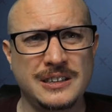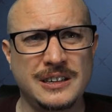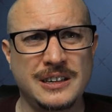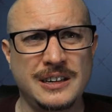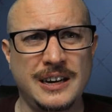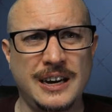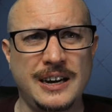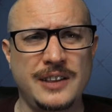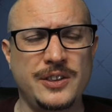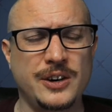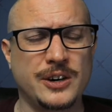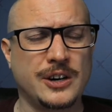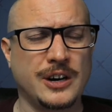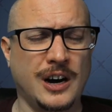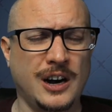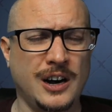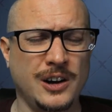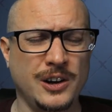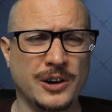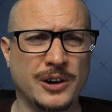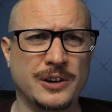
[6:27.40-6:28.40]
and their
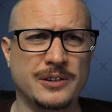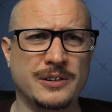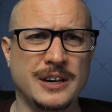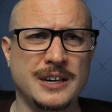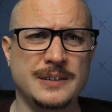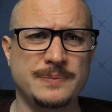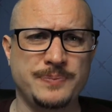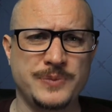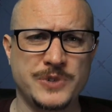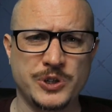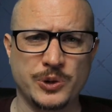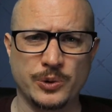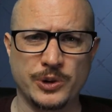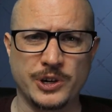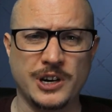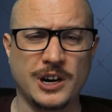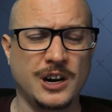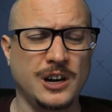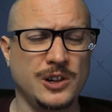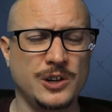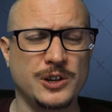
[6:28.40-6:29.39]
color, right? So the
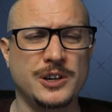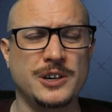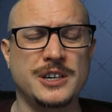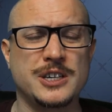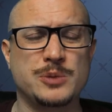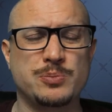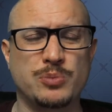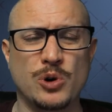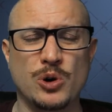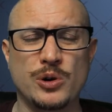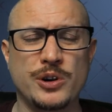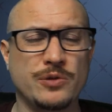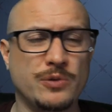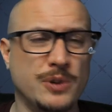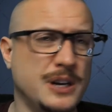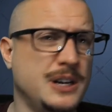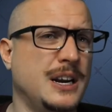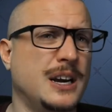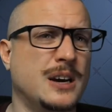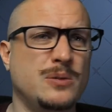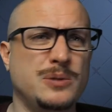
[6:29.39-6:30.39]
color is broken
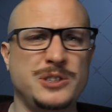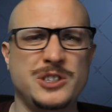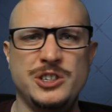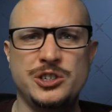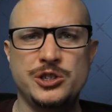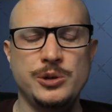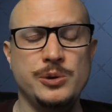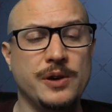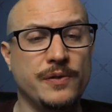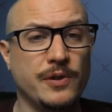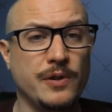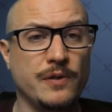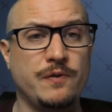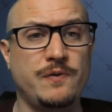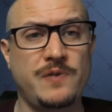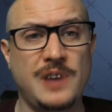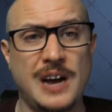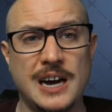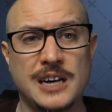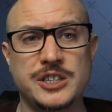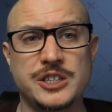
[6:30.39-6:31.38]
right now into two different
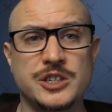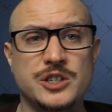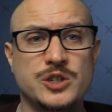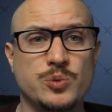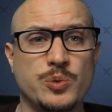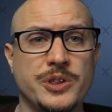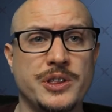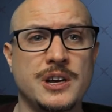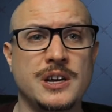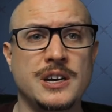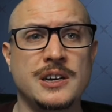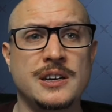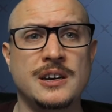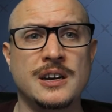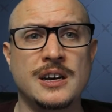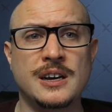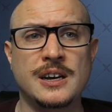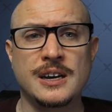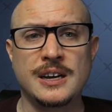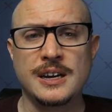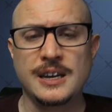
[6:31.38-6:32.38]
factions within
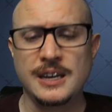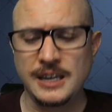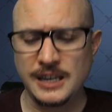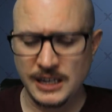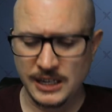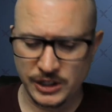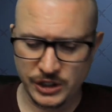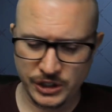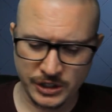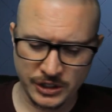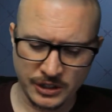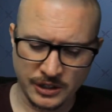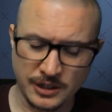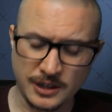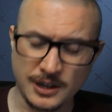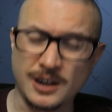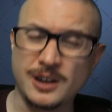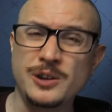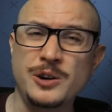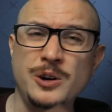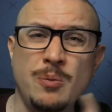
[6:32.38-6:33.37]
each
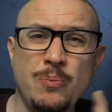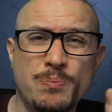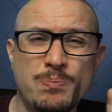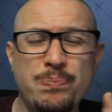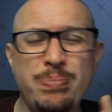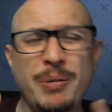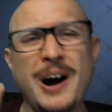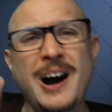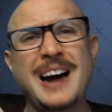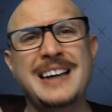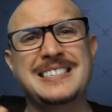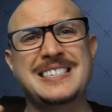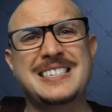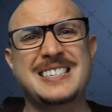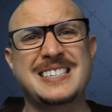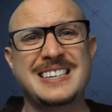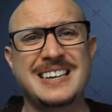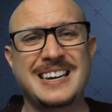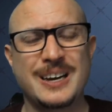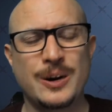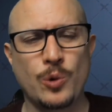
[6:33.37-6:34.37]
color,
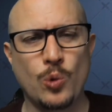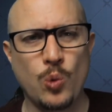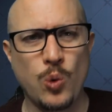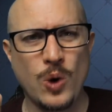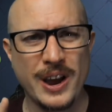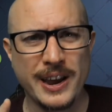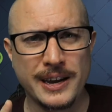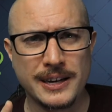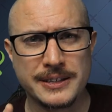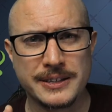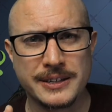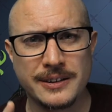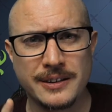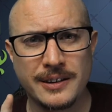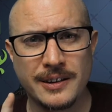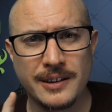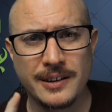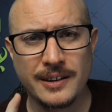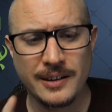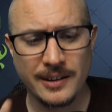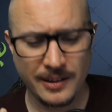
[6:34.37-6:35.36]
but wait,
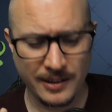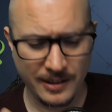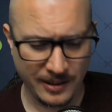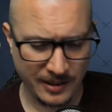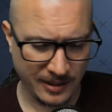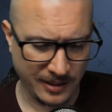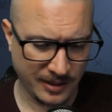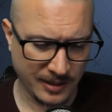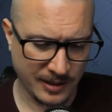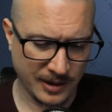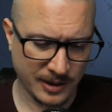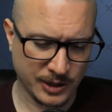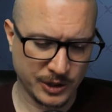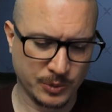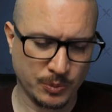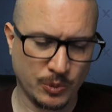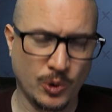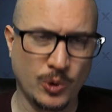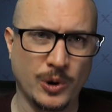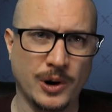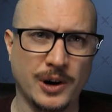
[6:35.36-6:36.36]
there's
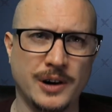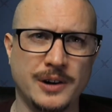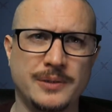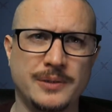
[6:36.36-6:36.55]
more.